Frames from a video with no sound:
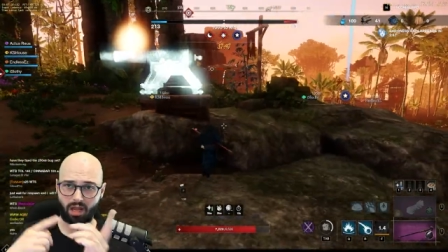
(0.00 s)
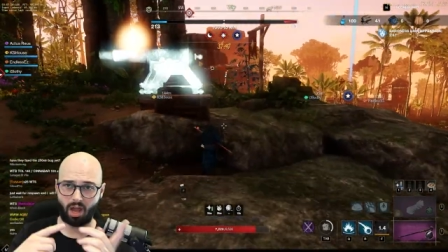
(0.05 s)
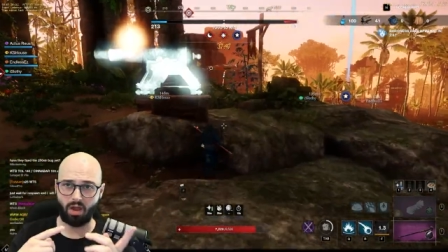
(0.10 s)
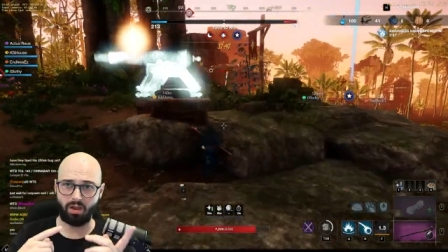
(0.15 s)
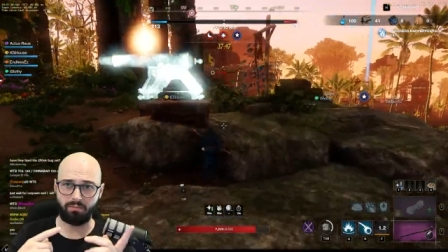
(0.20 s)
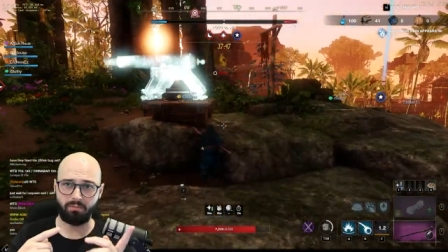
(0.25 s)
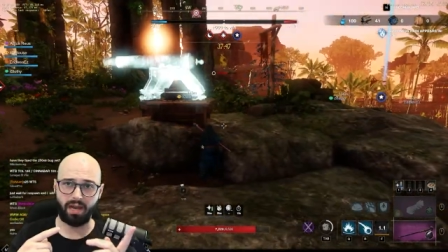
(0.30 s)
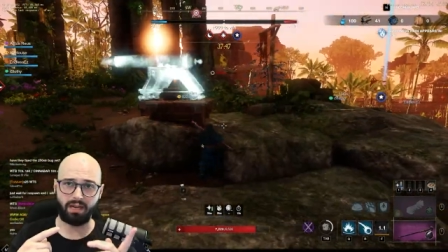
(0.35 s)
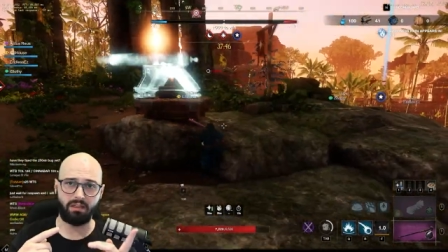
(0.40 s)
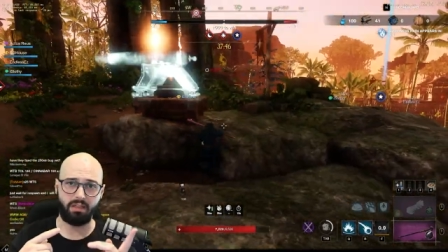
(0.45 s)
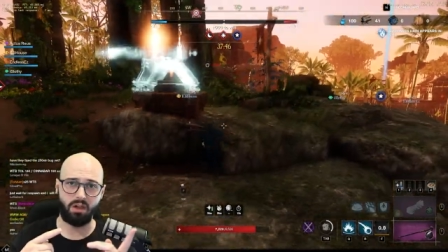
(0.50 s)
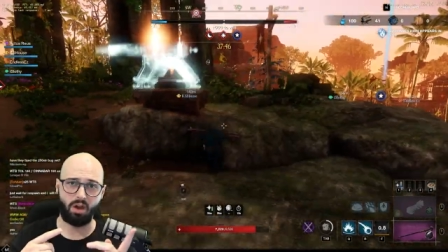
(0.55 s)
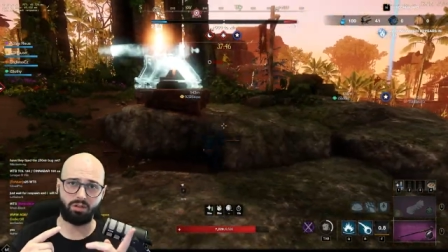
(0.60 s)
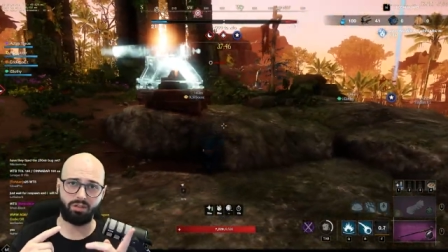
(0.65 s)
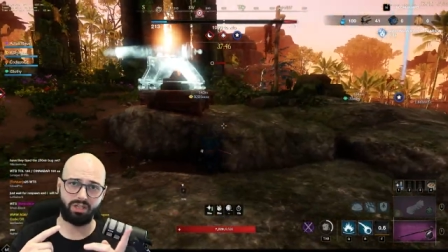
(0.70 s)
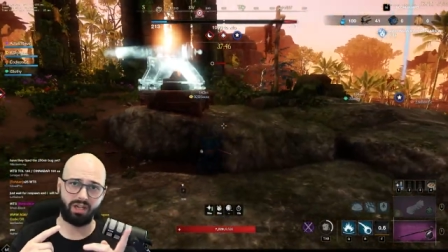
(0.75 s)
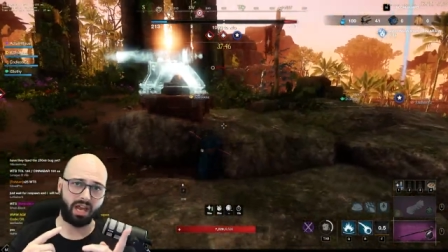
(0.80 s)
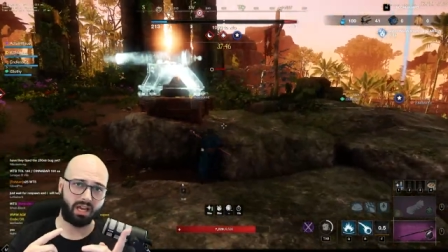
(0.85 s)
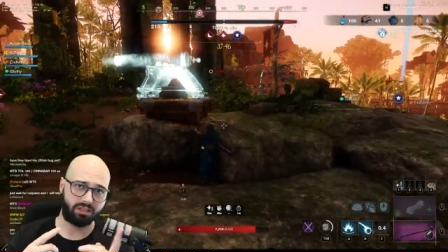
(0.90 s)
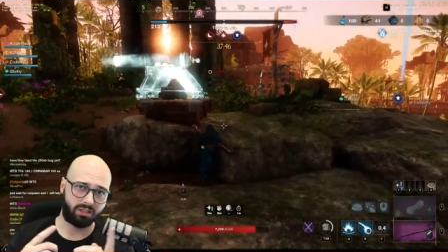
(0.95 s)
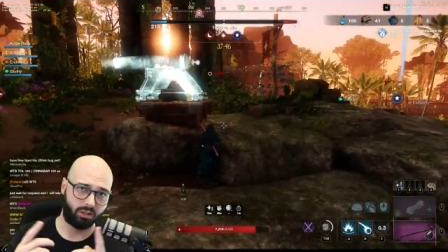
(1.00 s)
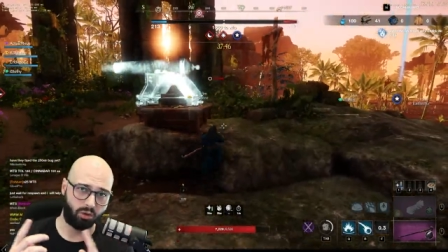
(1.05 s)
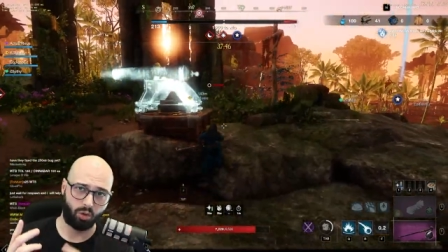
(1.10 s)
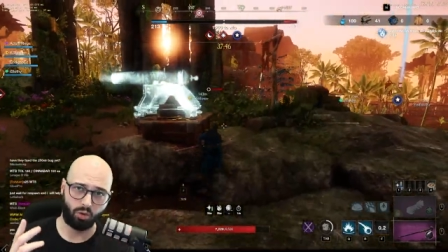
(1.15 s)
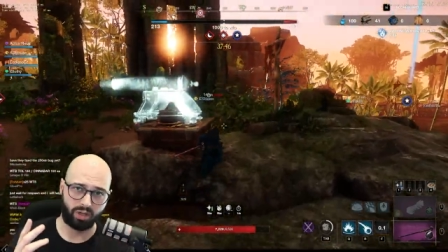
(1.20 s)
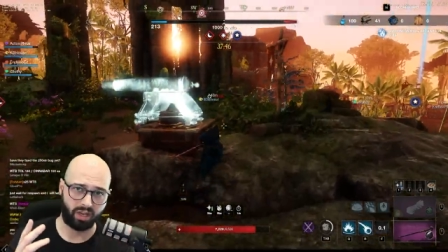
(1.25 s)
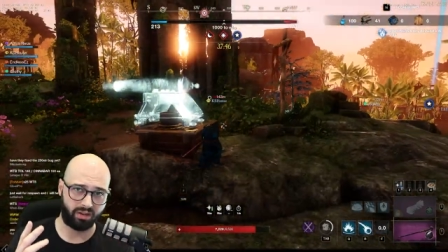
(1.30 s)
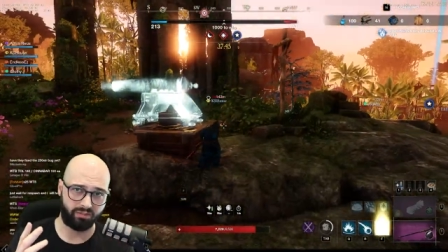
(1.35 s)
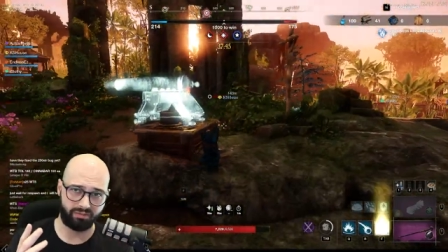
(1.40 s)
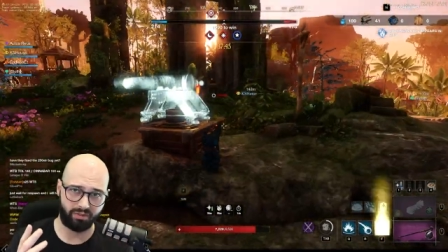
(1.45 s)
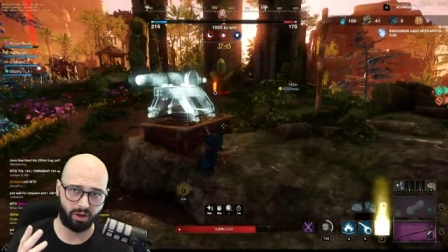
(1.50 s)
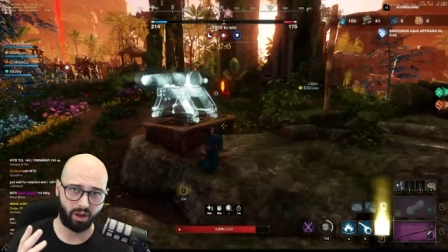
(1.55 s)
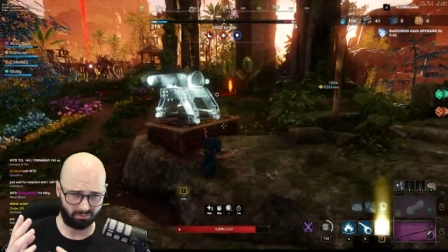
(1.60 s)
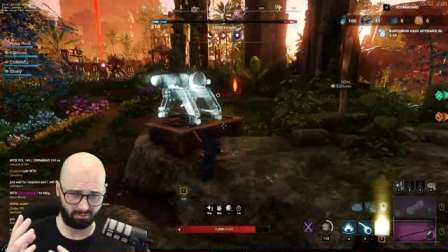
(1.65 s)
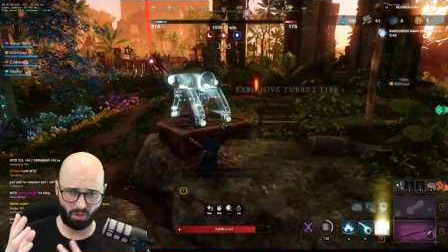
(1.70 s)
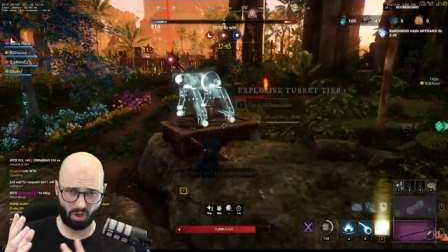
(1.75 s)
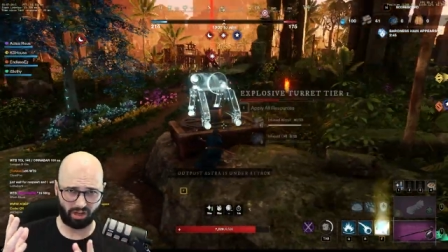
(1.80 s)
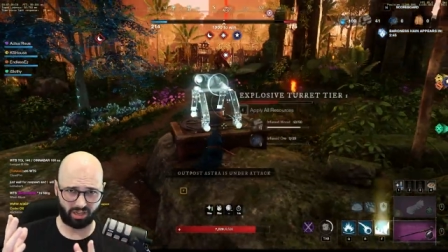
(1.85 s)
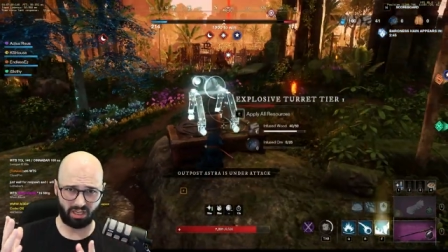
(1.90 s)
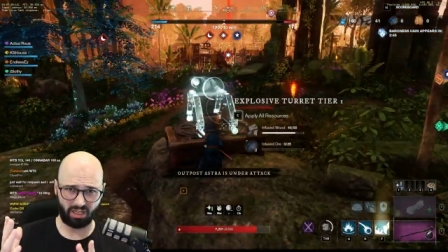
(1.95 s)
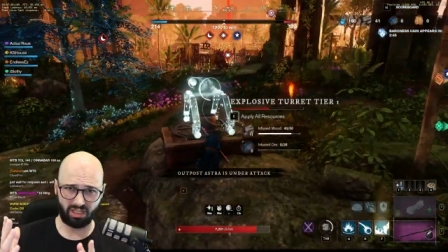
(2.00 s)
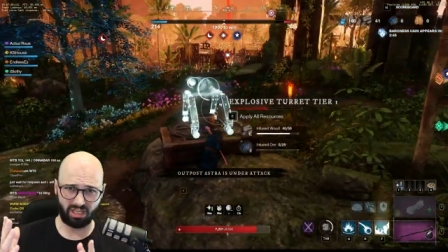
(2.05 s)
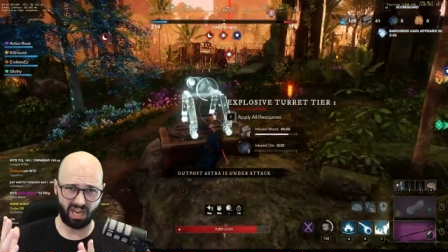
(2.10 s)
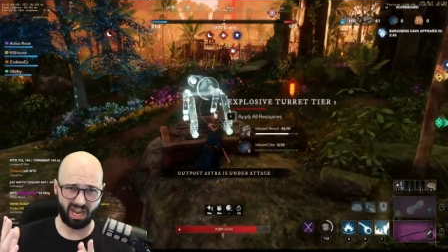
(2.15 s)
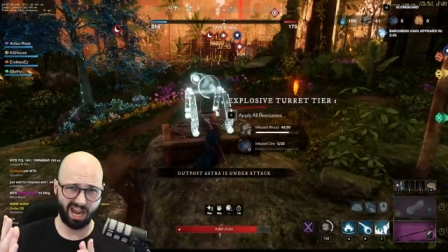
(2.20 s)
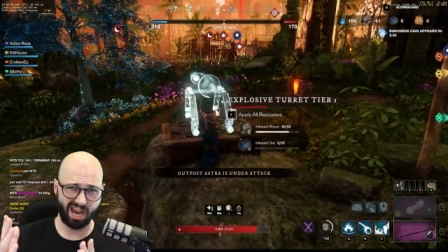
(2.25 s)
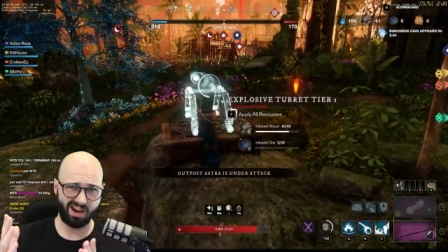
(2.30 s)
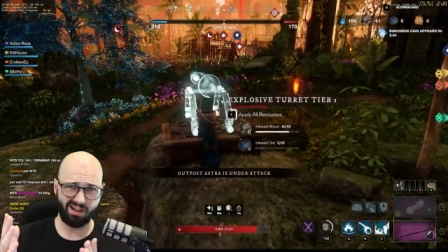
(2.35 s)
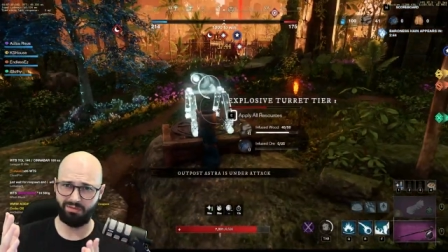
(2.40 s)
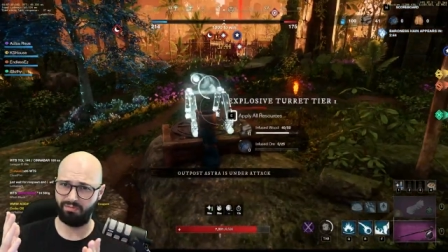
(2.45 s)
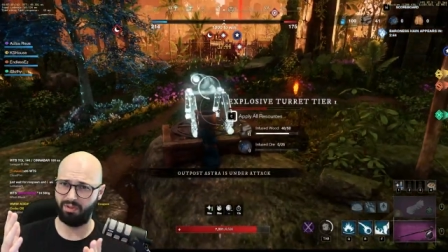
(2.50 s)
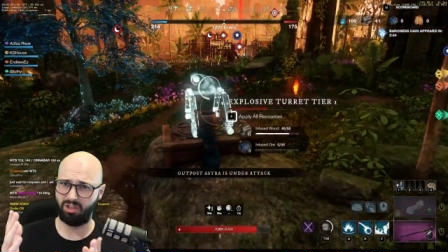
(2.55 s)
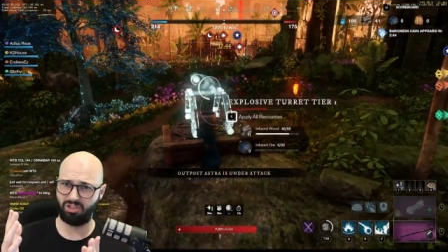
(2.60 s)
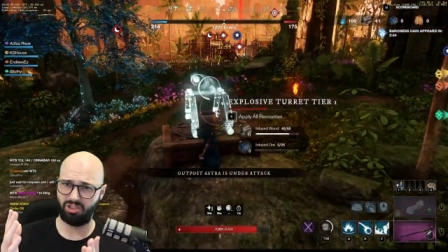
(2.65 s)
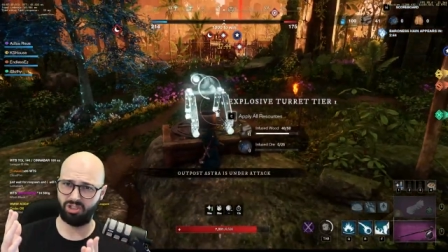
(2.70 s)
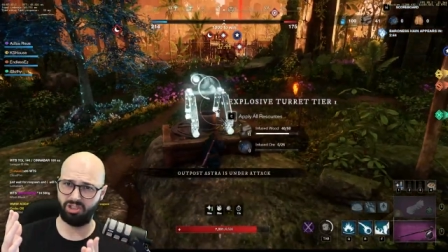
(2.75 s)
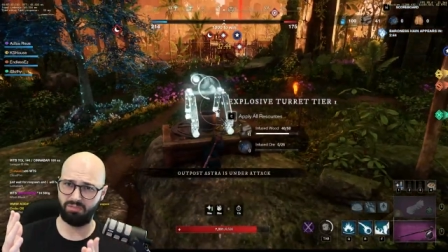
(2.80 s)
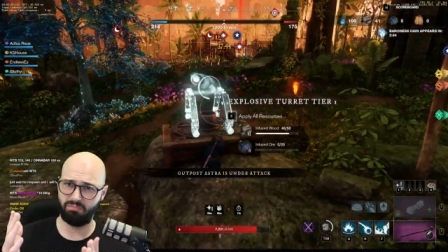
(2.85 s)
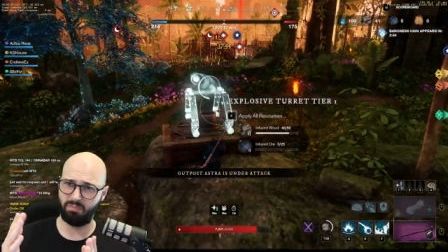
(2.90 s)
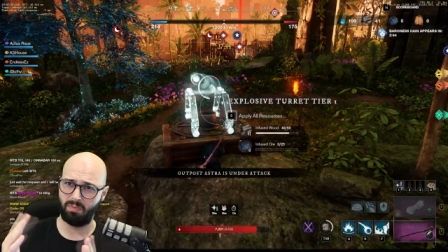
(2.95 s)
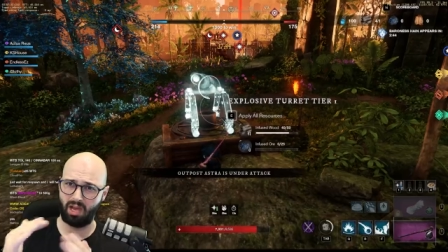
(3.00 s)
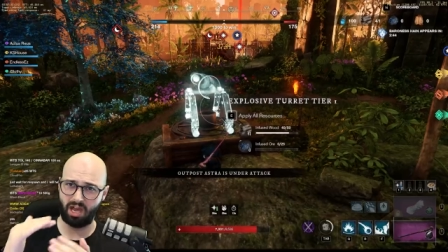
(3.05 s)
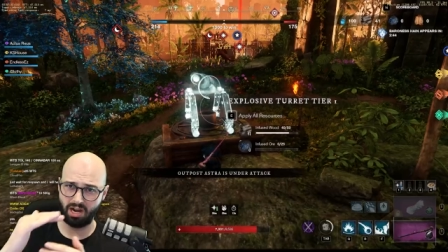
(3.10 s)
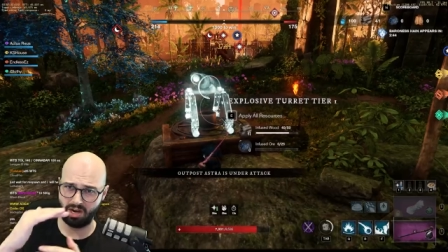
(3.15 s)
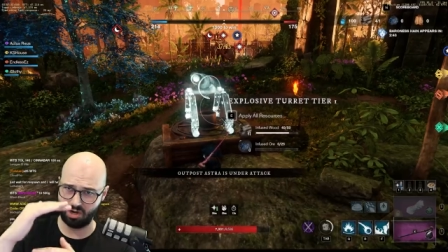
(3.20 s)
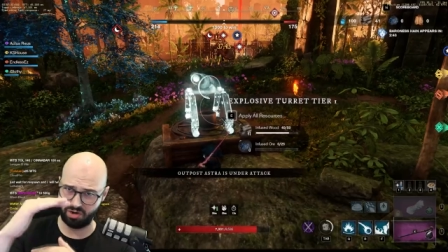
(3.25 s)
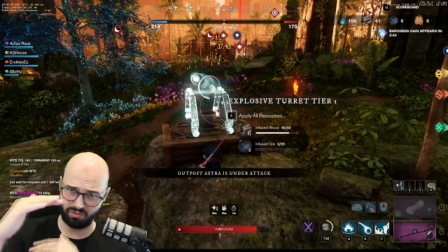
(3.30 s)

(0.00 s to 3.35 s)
going back to the auction house and looking for like gear that's uh,